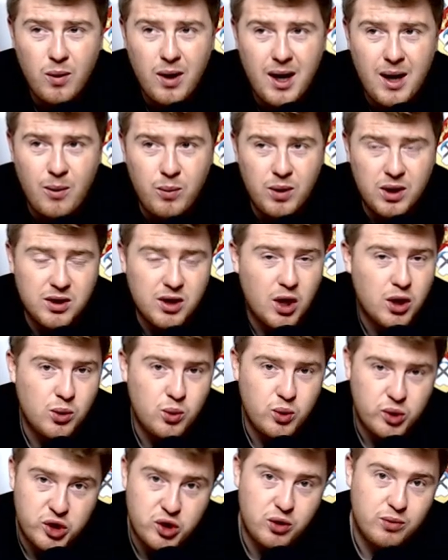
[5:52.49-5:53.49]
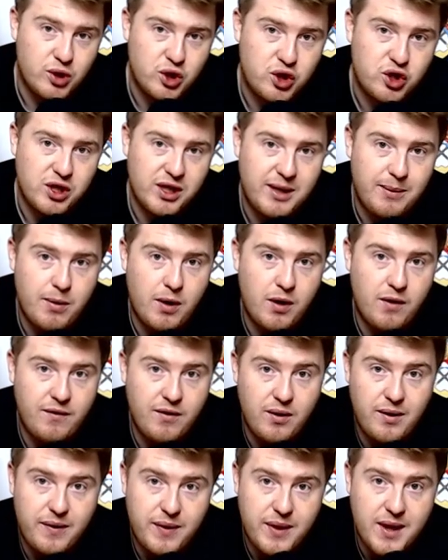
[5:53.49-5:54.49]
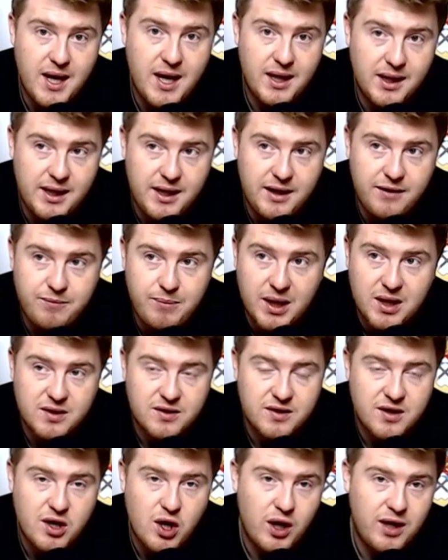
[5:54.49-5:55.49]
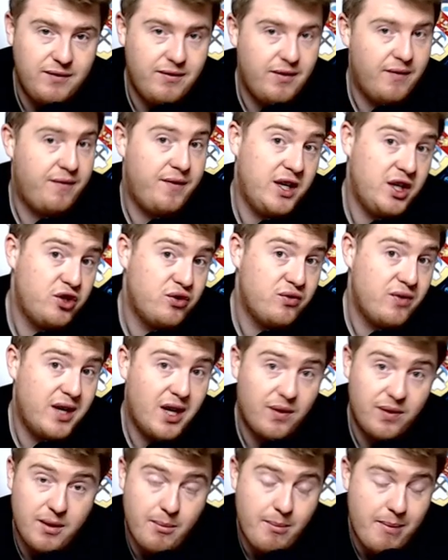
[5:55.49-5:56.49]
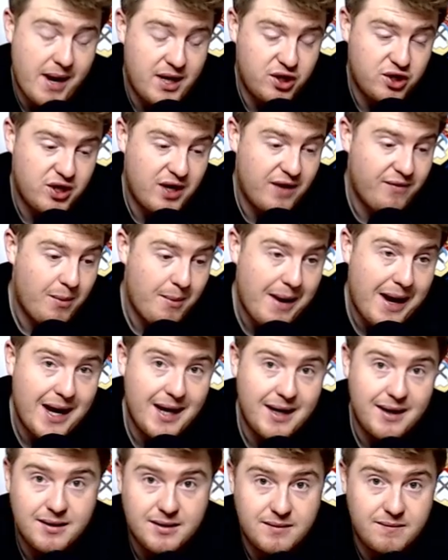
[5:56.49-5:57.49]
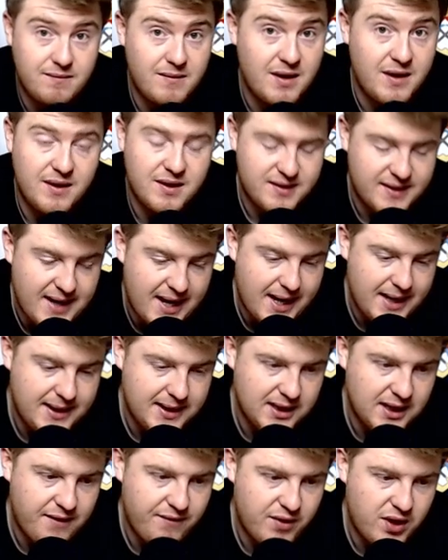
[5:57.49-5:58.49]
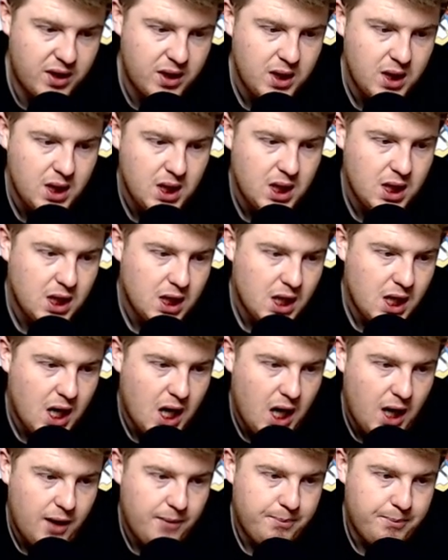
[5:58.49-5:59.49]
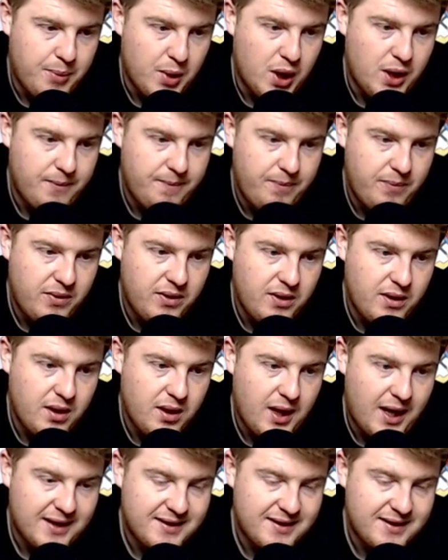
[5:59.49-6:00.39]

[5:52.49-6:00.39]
I will not lose too much sleep over if they leave because they're not even featuring on the bench, never mind in the starting 11. But I